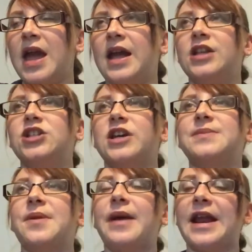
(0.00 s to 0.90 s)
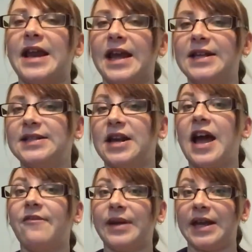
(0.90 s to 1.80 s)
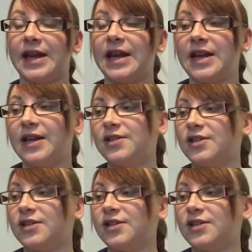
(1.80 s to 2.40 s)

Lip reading: And she asked me about headaches, and I have been getting headaches.